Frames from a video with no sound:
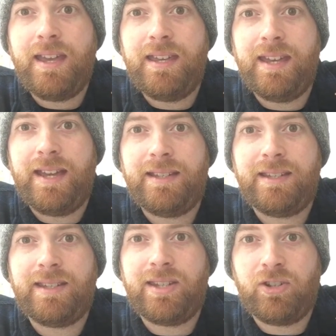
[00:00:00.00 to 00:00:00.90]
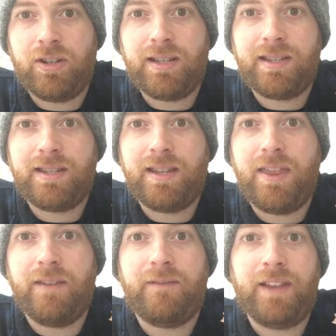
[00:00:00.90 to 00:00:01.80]
He has his tricks.
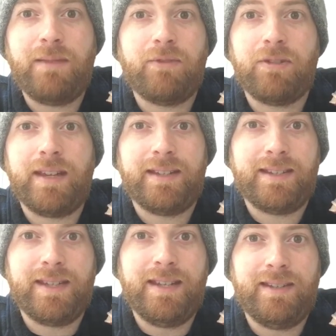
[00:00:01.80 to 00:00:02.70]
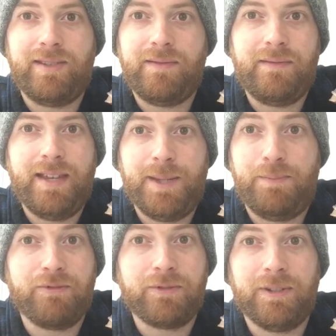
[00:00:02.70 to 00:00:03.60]
The flamer, as I said, is
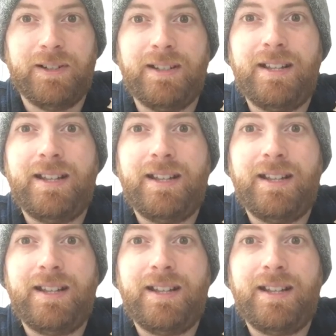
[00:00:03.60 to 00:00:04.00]
brutal.